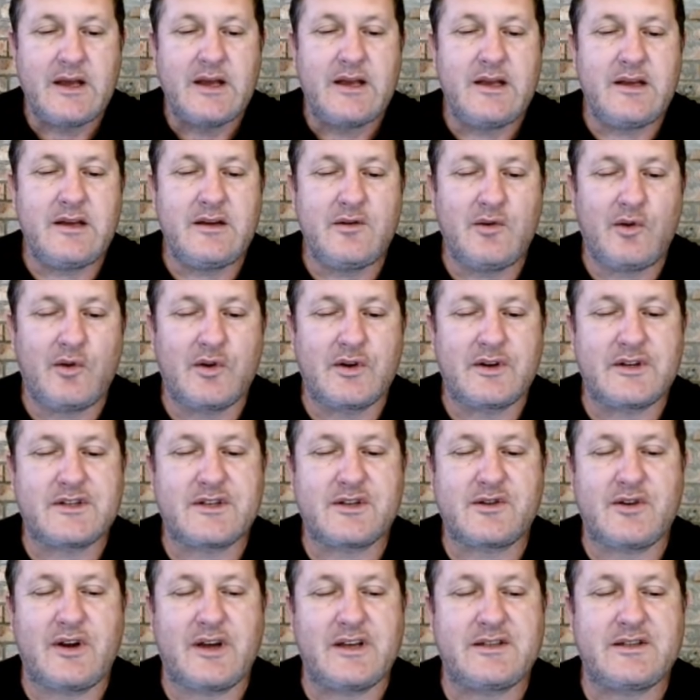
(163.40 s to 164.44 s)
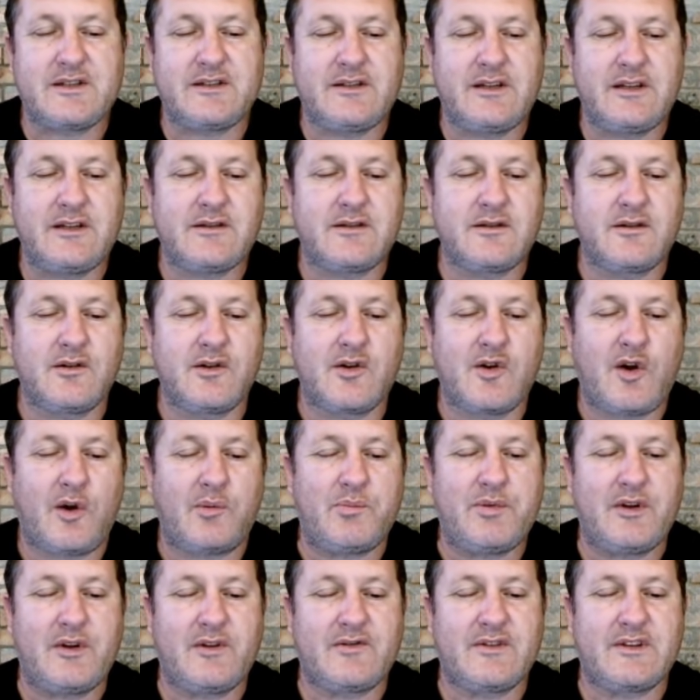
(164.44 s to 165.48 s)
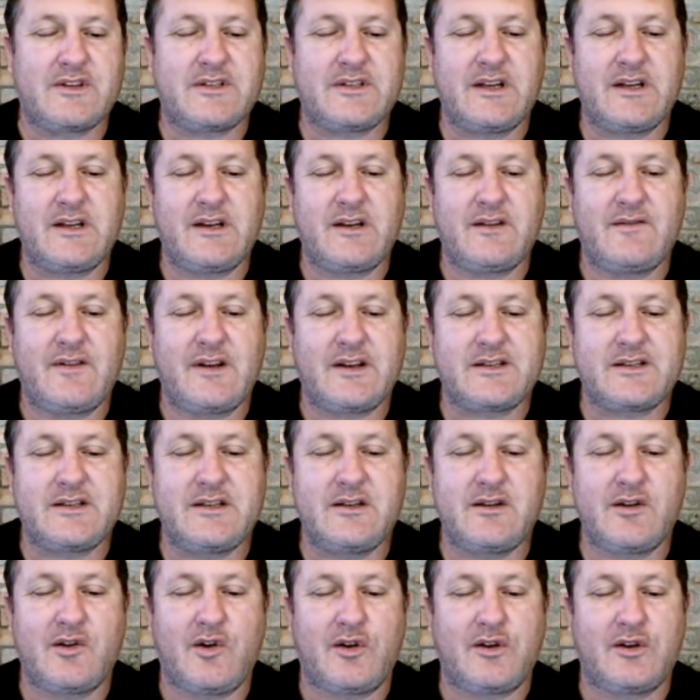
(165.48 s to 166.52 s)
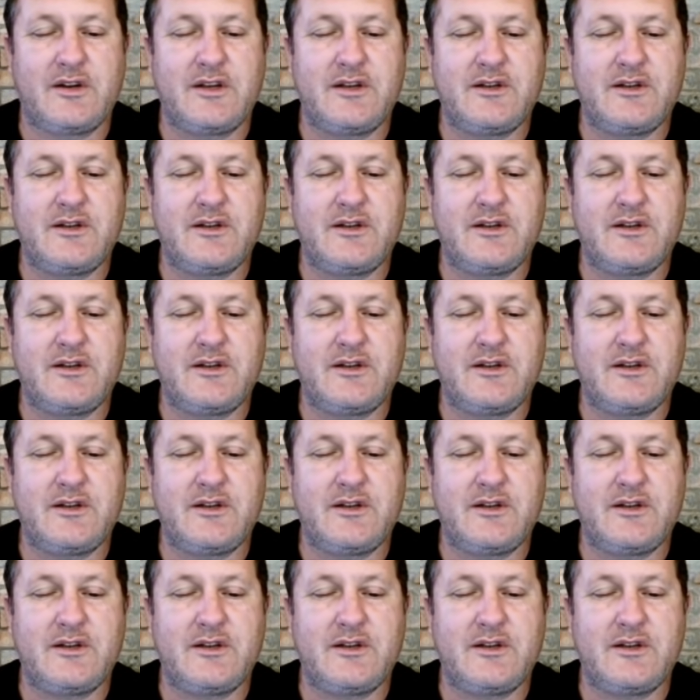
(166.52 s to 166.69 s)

in August, creates a digital copy of the standard vaccine card